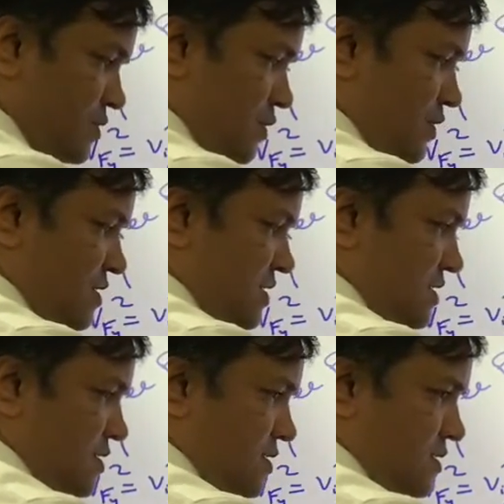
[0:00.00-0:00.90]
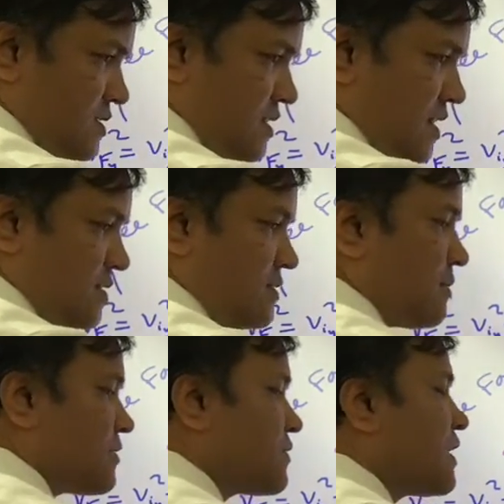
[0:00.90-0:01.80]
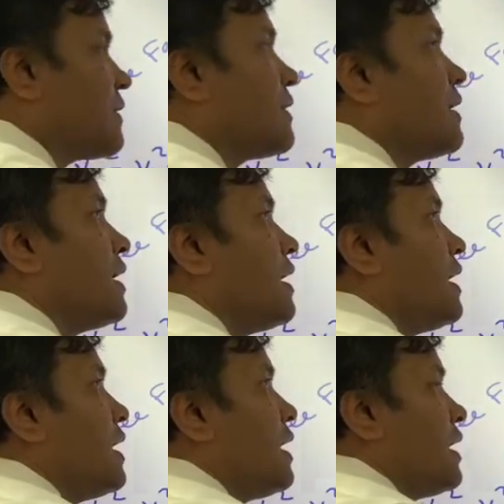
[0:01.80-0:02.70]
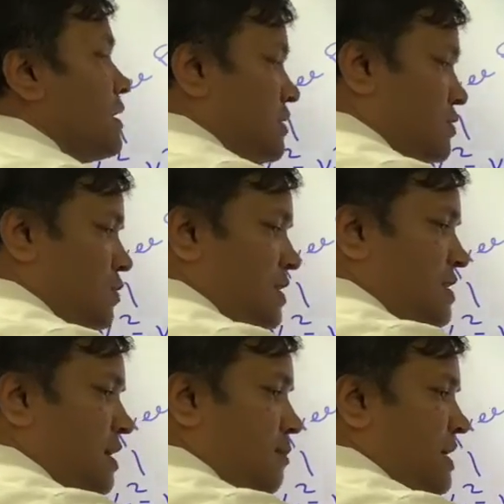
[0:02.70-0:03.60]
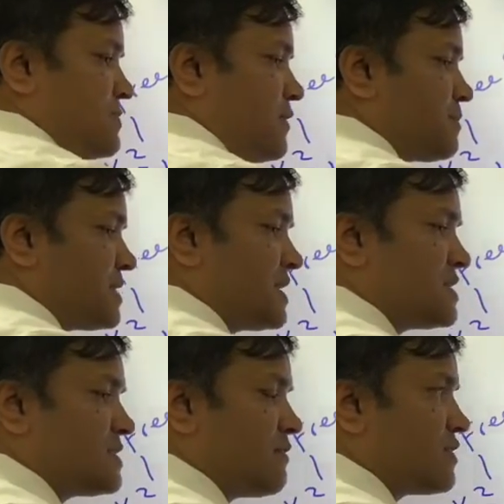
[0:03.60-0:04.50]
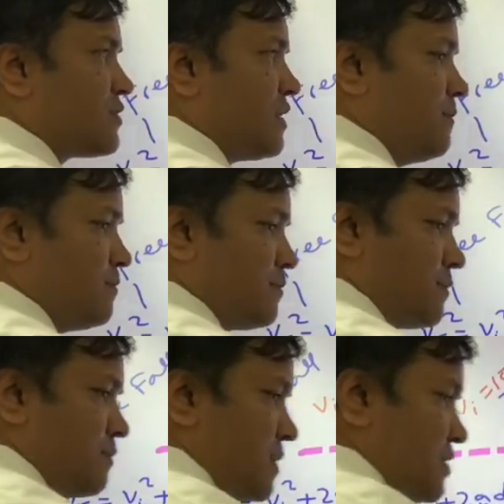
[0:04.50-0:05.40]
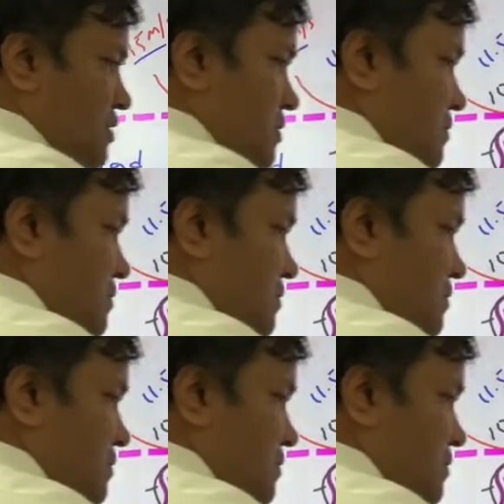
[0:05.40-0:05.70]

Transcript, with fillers: So this is, yeah, 73. 23 plus 50 is 73 meter.